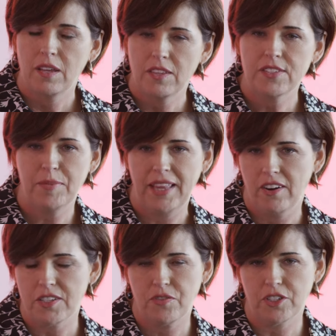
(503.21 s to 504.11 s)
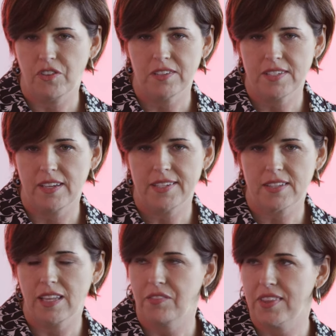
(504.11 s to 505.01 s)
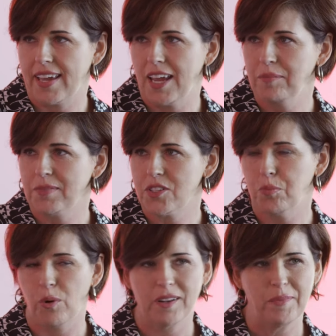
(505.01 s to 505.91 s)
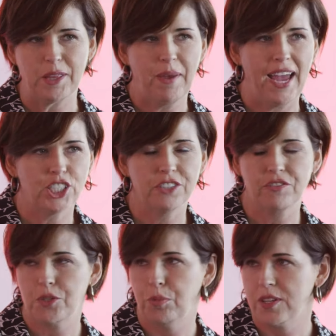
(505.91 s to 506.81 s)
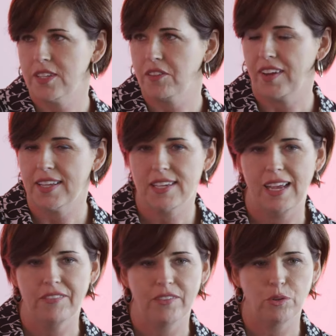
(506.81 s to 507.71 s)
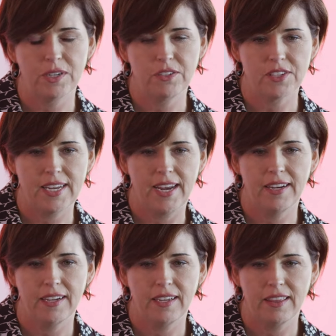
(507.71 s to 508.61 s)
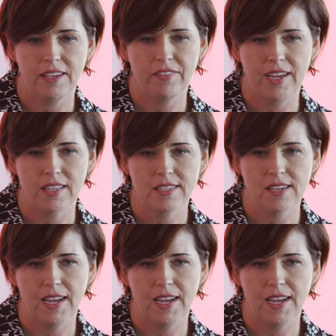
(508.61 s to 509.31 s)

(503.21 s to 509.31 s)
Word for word: Yeah, the similarities, first of all, is the, is the love of the game and sport. Sure. I mean, the passion for sports that the fans have, and everyone who's attending the events.